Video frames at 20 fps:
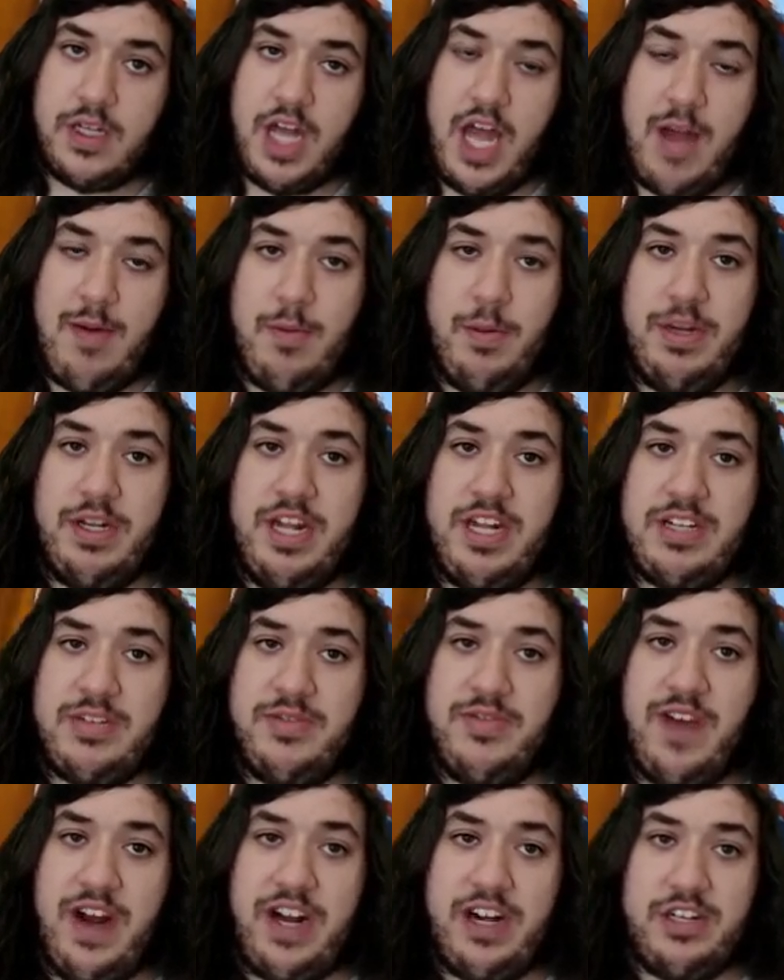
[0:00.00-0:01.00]
I'm going to put that to
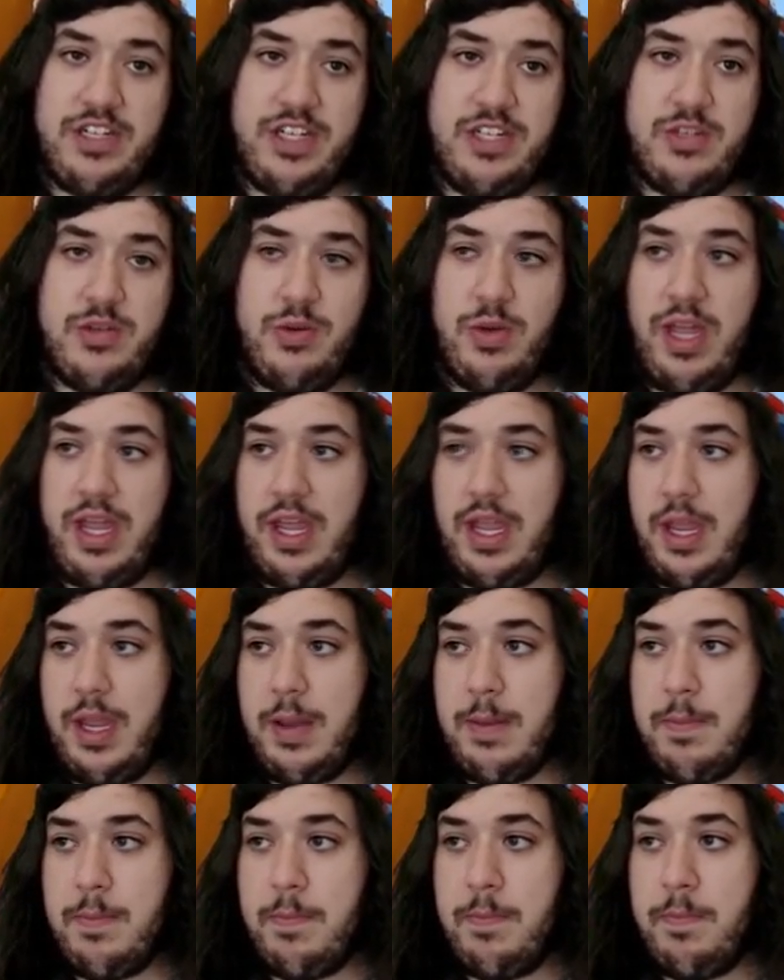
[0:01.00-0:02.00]
Fire Energy to
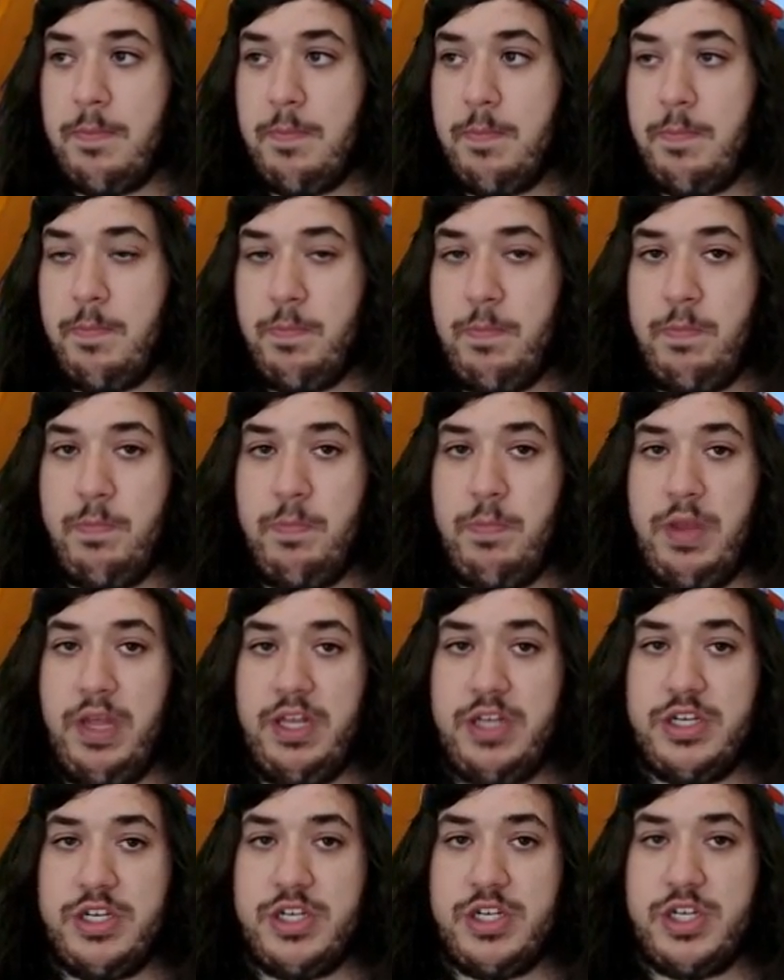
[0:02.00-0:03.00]
a
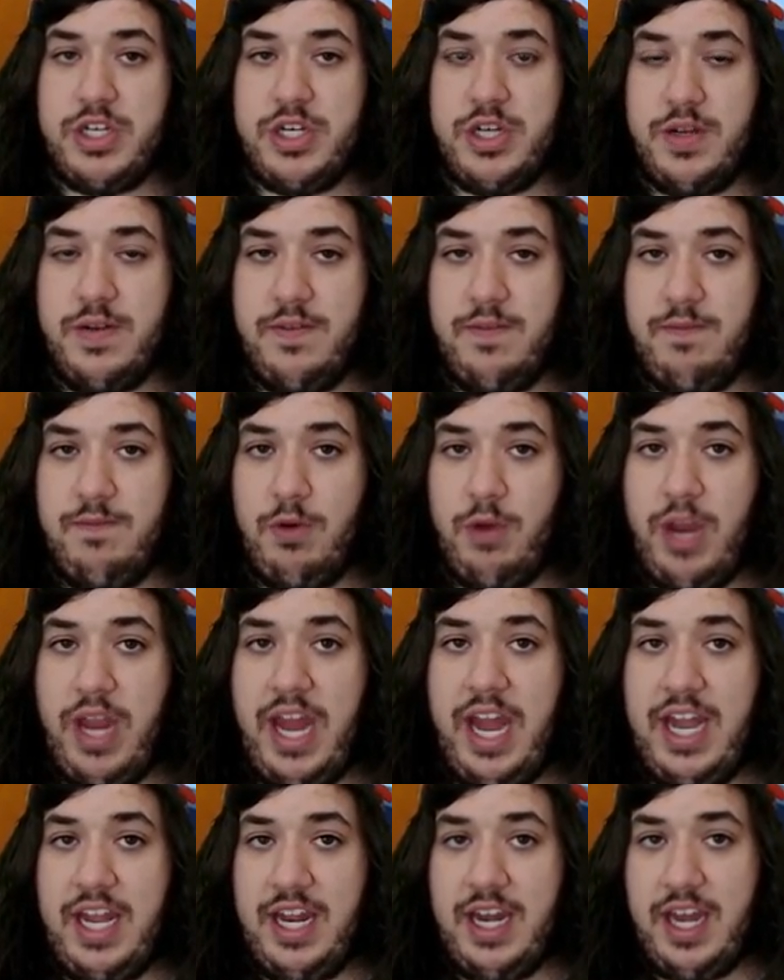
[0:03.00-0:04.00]
bench
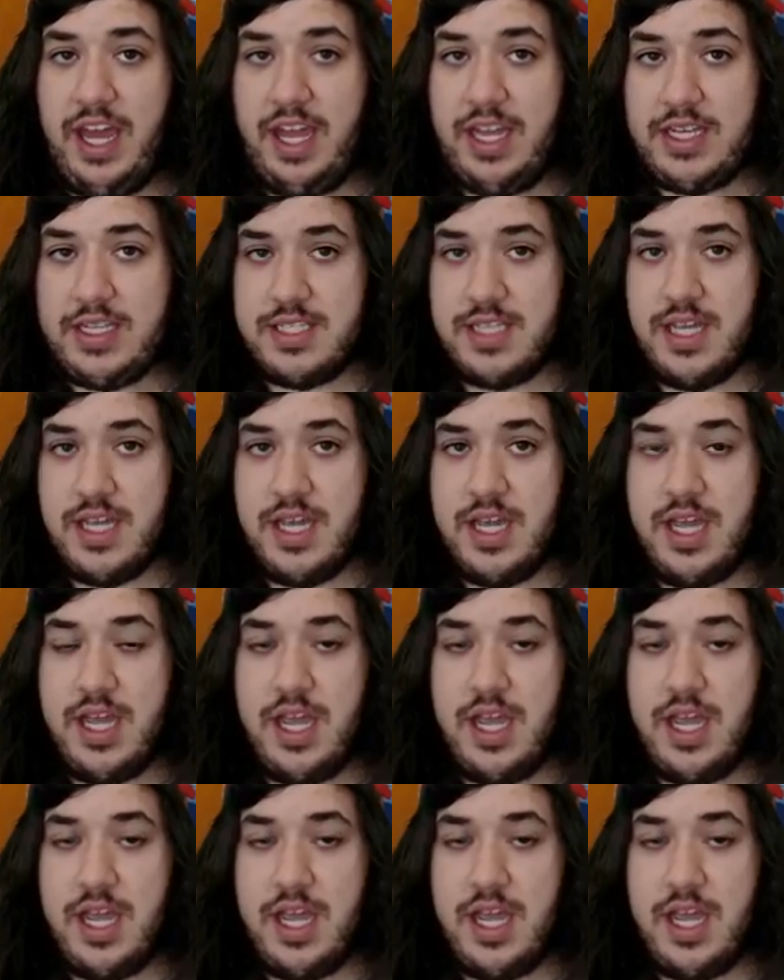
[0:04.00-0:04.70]
Volcanion X,